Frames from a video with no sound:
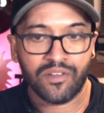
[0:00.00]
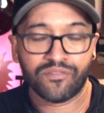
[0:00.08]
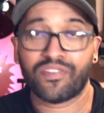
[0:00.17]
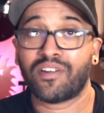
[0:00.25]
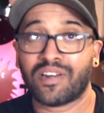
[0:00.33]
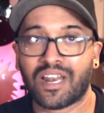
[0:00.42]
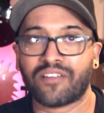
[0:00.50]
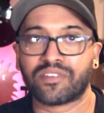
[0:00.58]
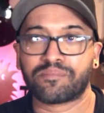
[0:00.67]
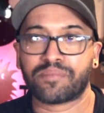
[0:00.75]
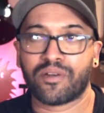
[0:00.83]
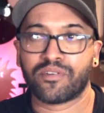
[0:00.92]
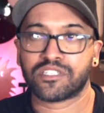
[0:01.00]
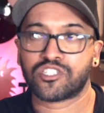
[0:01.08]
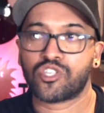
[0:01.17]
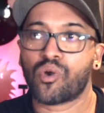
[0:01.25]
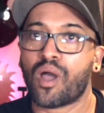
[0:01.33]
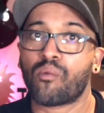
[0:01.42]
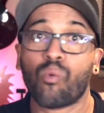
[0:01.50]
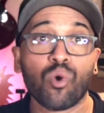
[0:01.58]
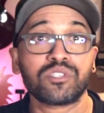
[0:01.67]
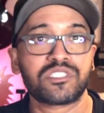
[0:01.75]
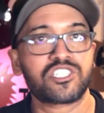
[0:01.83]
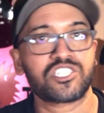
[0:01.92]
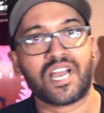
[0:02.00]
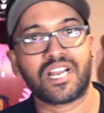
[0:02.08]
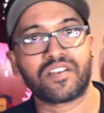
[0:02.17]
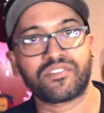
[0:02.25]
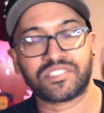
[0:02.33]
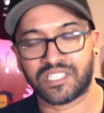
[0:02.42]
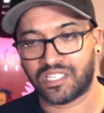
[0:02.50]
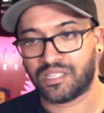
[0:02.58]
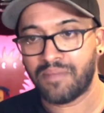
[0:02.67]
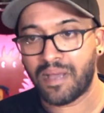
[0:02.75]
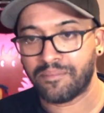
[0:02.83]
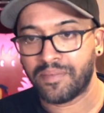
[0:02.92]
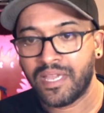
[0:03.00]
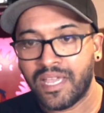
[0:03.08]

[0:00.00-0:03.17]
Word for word: very loving parents, though I was the child of a single mum.